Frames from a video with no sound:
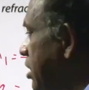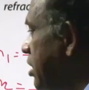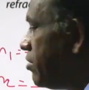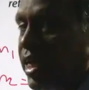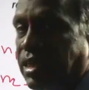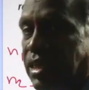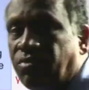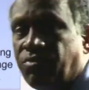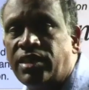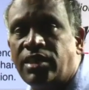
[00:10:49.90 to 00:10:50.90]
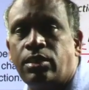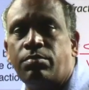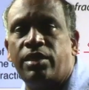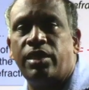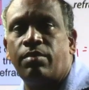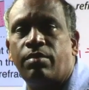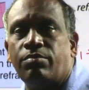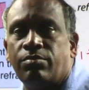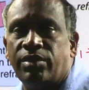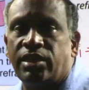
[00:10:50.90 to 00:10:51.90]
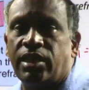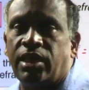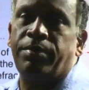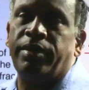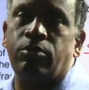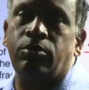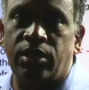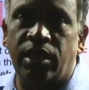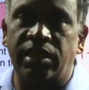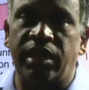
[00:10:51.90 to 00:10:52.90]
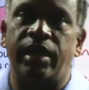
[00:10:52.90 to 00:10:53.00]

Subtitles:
index of first medium with respect to the second